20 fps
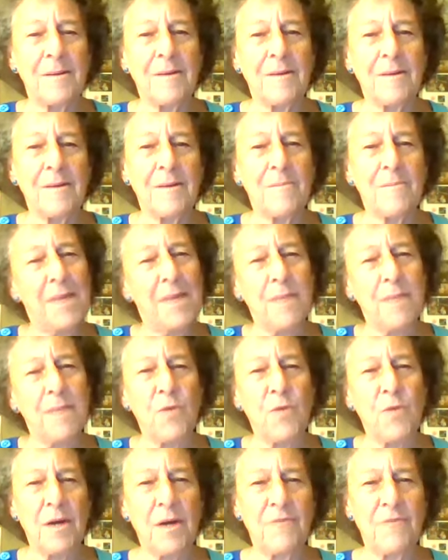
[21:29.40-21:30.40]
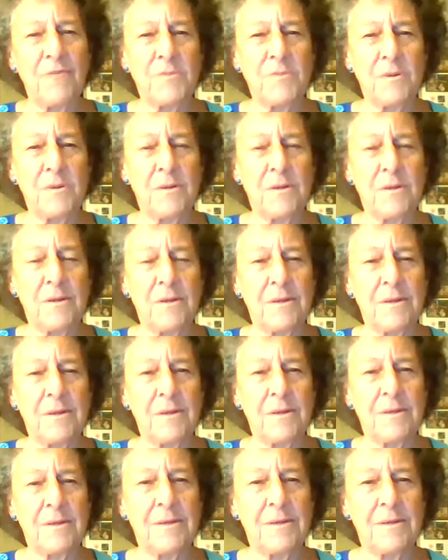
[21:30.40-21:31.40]
make it more comfortable.
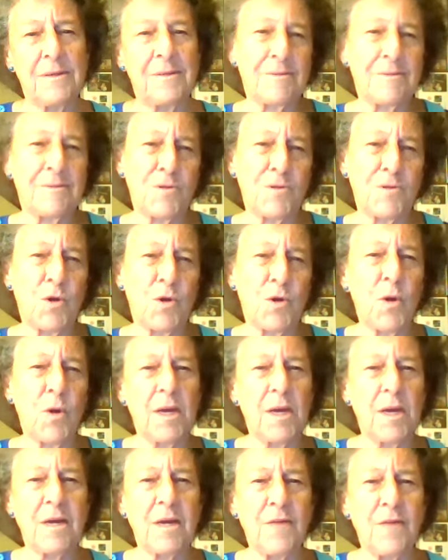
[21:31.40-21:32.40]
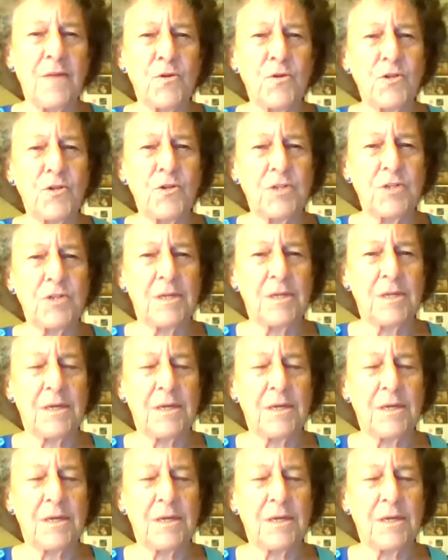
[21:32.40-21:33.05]
Go get another cushion.